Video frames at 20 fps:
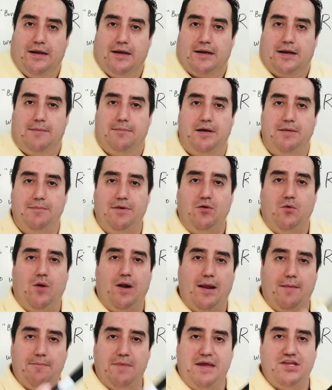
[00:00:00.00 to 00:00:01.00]
Remember
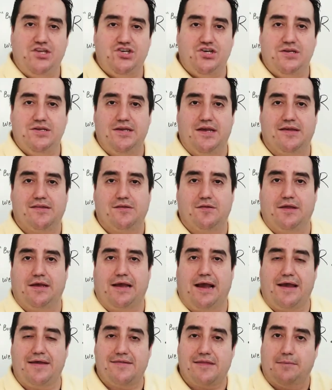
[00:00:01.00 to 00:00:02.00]
what I mentioned yesterday,
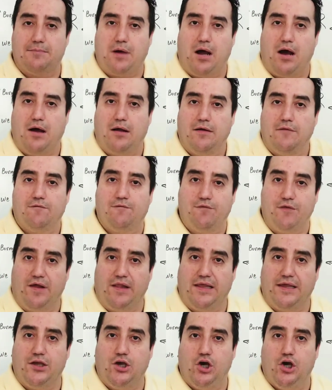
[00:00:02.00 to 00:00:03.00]
guys, about
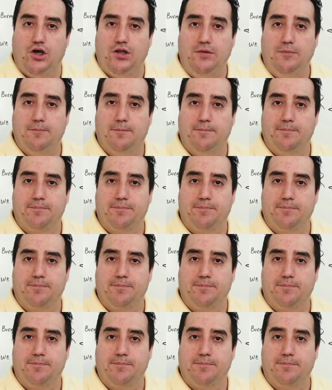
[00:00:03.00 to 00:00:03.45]
feeling good?